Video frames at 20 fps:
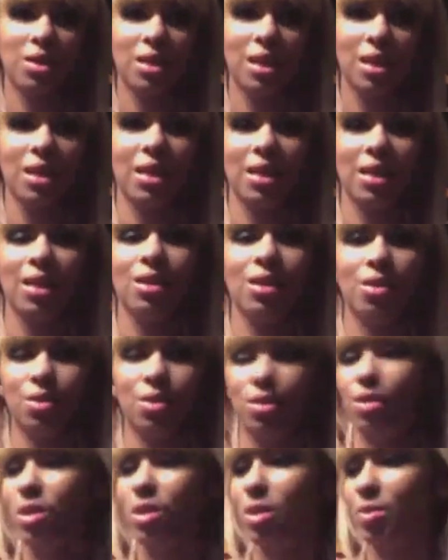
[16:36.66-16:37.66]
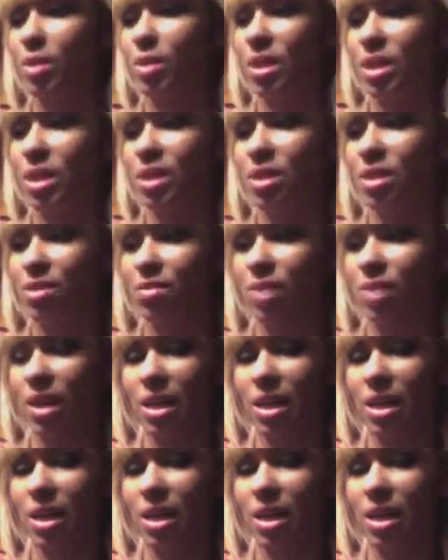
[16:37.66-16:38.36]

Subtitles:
that ended early because of